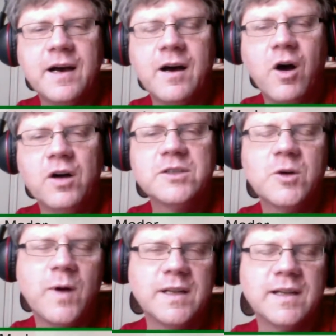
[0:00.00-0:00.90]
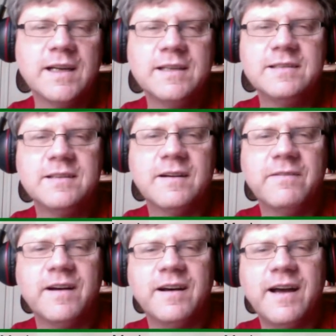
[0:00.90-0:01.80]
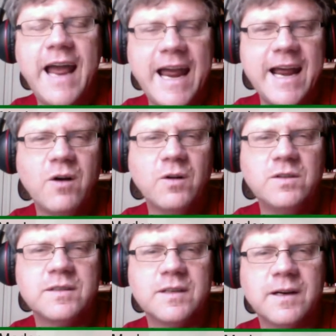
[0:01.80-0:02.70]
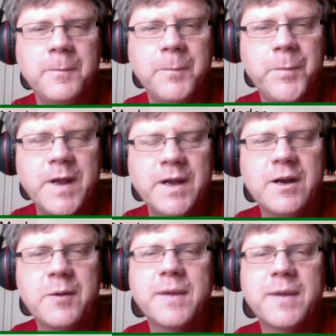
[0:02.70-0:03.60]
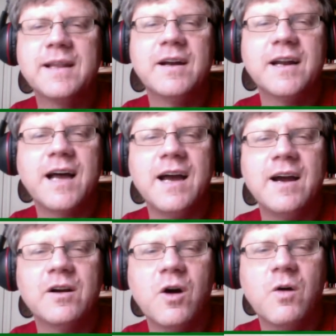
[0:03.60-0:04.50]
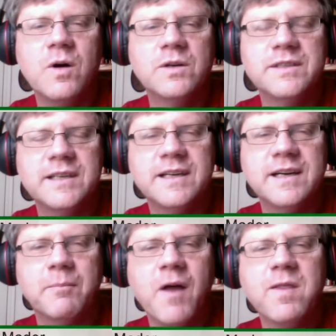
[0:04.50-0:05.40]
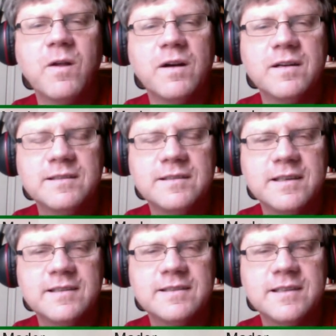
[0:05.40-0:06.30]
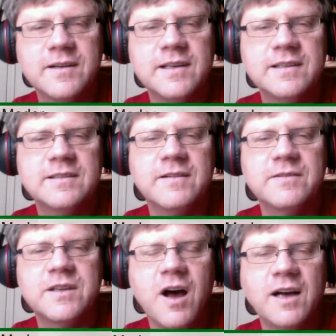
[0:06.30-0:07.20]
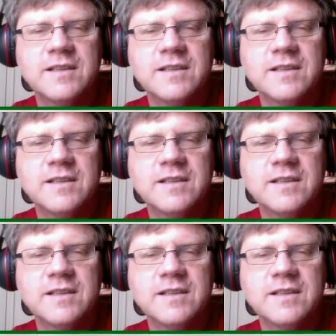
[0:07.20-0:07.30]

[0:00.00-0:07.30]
Also on the list of Hangouts, Deborah McLaren and I are co-hosting a month-long series of talks